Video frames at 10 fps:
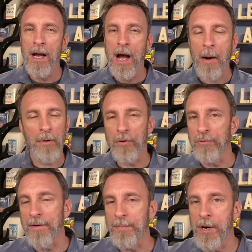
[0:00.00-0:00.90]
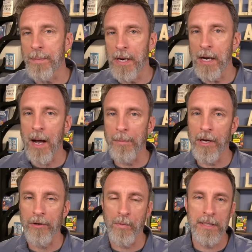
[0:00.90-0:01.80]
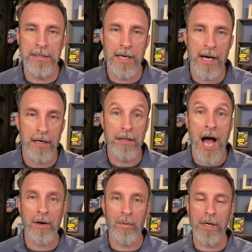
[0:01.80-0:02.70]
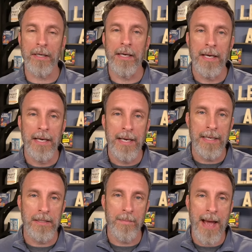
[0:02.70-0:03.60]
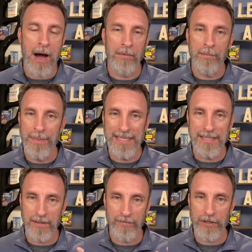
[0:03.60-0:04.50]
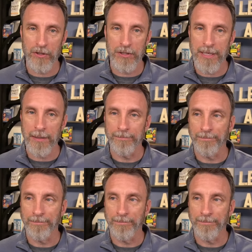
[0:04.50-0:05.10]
I won't go through every book, but a couple other ones. Uh, Clockwork is about business efficiency.